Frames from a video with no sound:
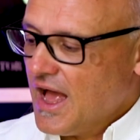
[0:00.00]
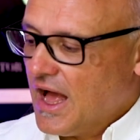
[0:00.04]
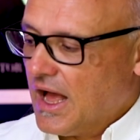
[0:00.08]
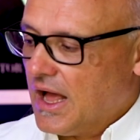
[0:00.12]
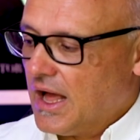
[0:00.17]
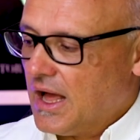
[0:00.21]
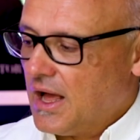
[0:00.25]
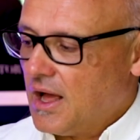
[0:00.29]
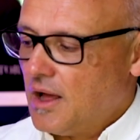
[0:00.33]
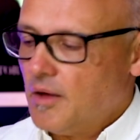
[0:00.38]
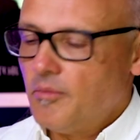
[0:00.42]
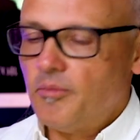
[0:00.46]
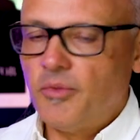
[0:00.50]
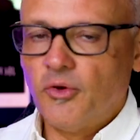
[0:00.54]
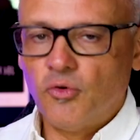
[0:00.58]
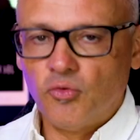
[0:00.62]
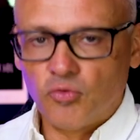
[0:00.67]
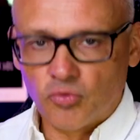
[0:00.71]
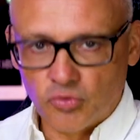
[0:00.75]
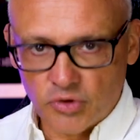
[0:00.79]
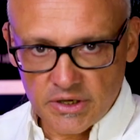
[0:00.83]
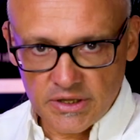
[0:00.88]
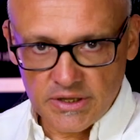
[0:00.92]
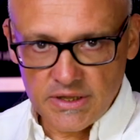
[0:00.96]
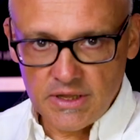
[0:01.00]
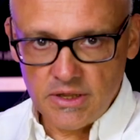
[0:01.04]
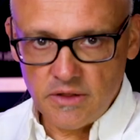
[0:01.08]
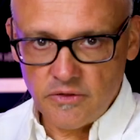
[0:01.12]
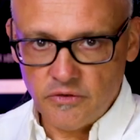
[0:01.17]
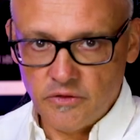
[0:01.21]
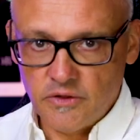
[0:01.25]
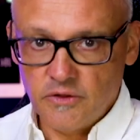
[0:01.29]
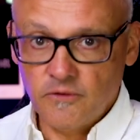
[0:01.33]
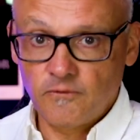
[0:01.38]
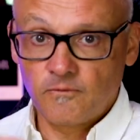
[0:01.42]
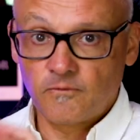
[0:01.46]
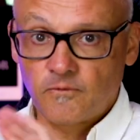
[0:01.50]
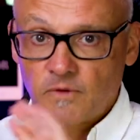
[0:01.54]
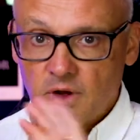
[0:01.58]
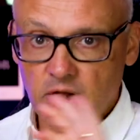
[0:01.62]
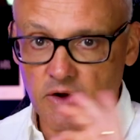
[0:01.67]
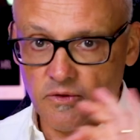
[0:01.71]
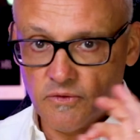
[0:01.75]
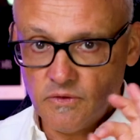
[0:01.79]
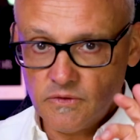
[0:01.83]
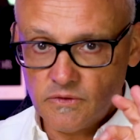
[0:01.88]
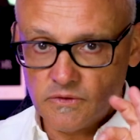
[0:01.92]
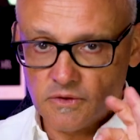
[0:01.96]
But really, this
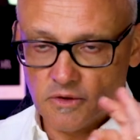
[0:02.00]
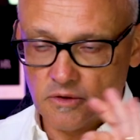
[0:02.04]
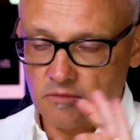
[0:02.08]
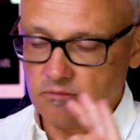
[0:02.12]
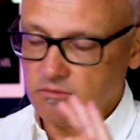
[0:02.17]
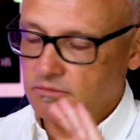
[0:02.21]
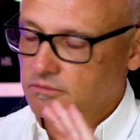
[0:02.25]
fragrance,